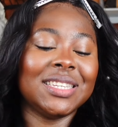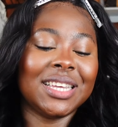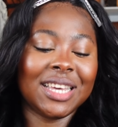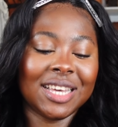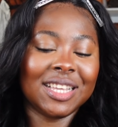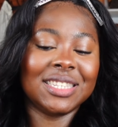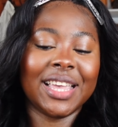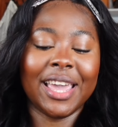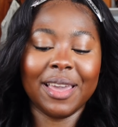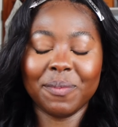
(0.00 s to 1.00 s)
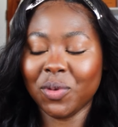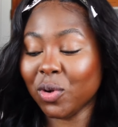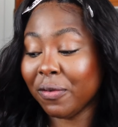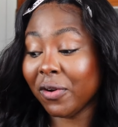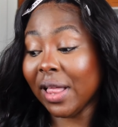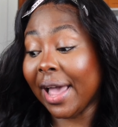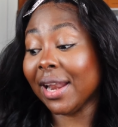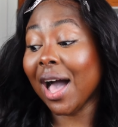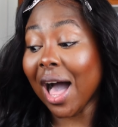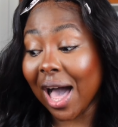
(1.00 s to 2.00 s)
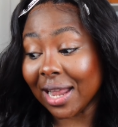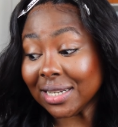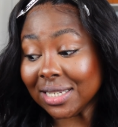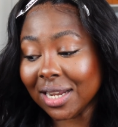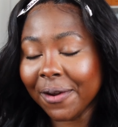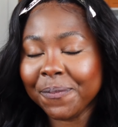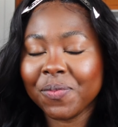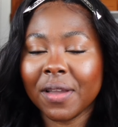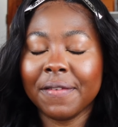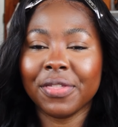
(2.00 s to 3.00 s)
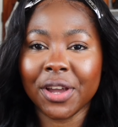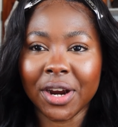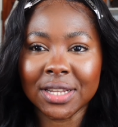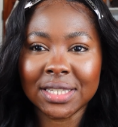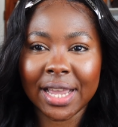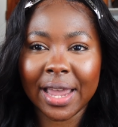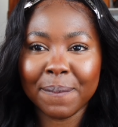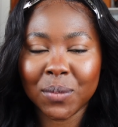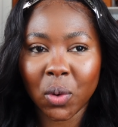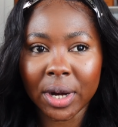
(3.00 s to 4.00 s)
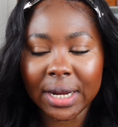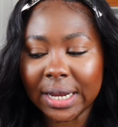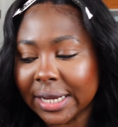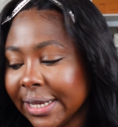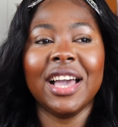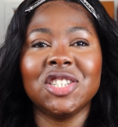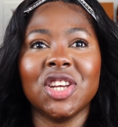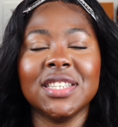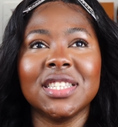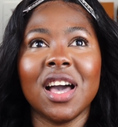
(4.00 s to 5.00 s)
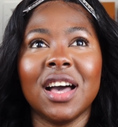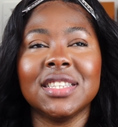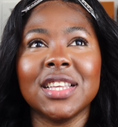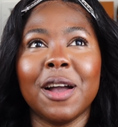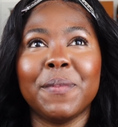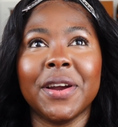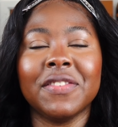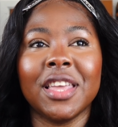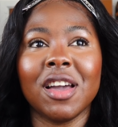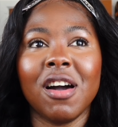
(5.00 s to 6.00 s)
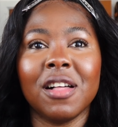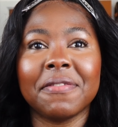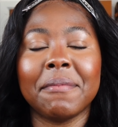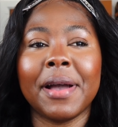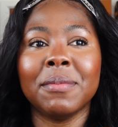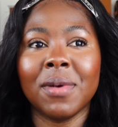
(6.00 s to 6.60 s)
It is a beautiful and hot Thursday morning. I just got a birthday call from my